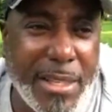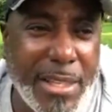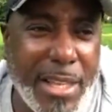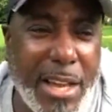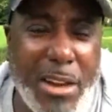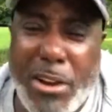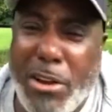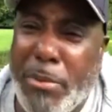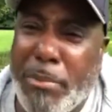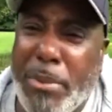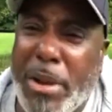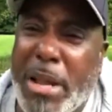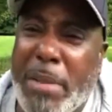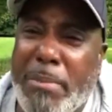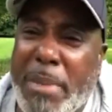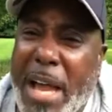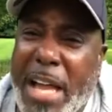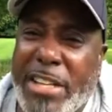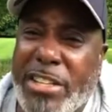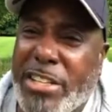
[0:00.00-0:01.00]
They're gonna bring
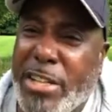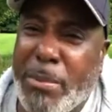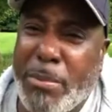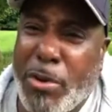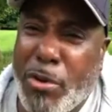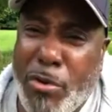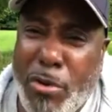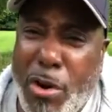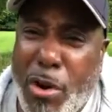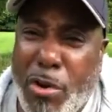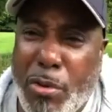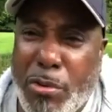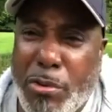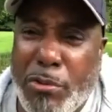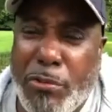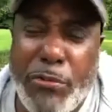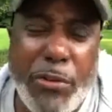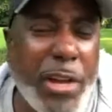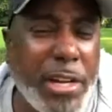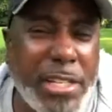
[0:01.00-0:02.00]
back Jim Crow,
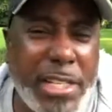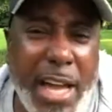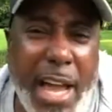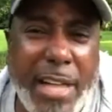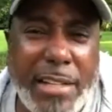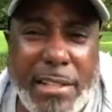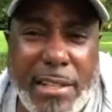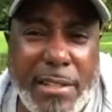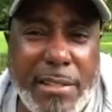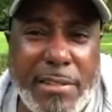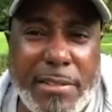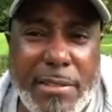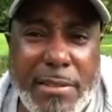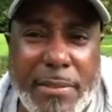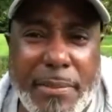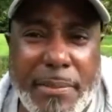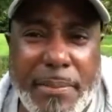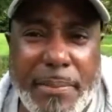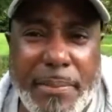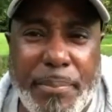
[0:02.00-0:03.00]
fear tactics
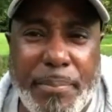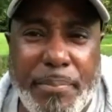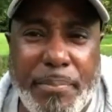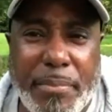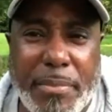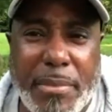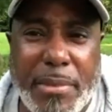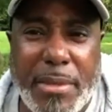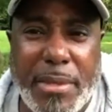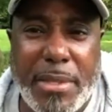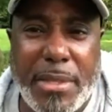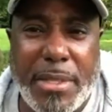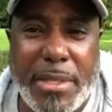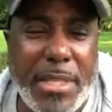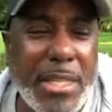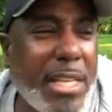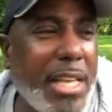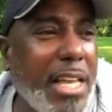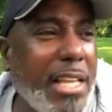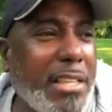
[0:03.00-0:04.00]

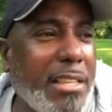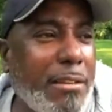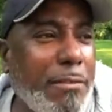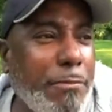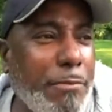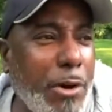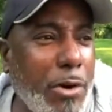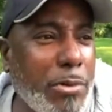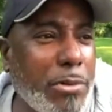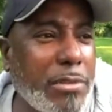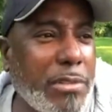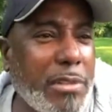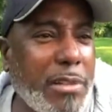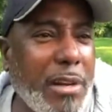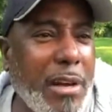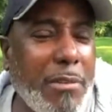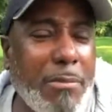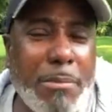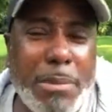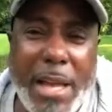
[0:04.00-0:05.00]
to get the votes
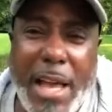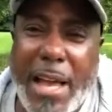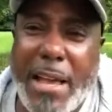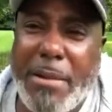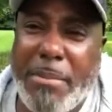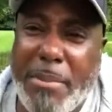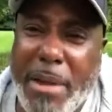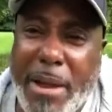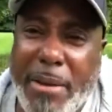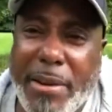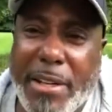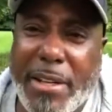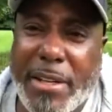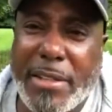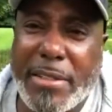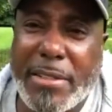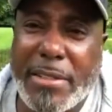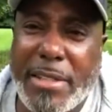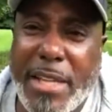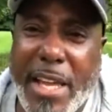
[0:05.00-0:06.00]
of black
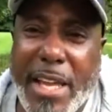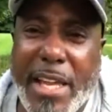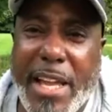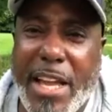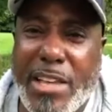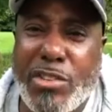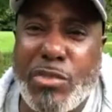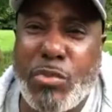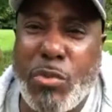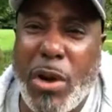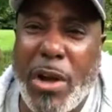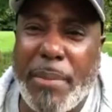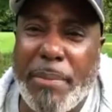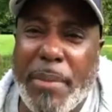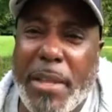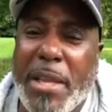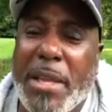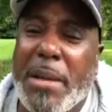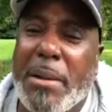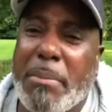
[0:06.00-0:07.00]
Americans. And guess what?
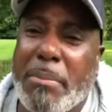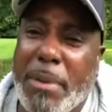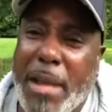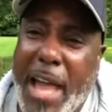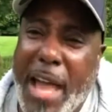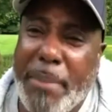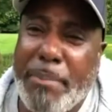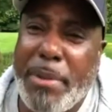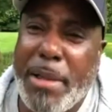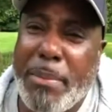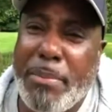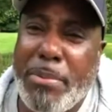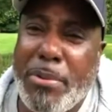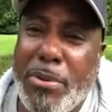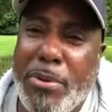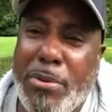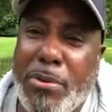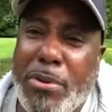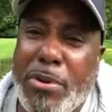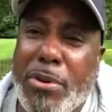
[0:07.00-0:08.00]
black
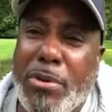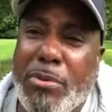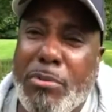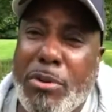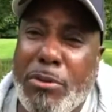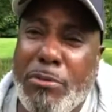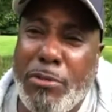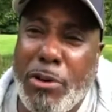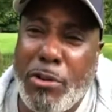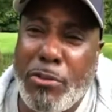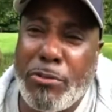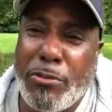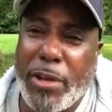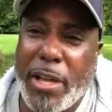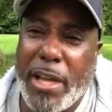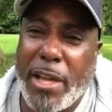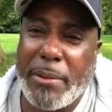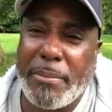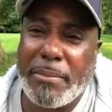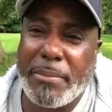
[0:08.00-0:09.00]
people will vote for
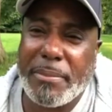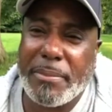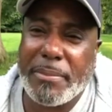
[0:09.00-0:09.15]
him.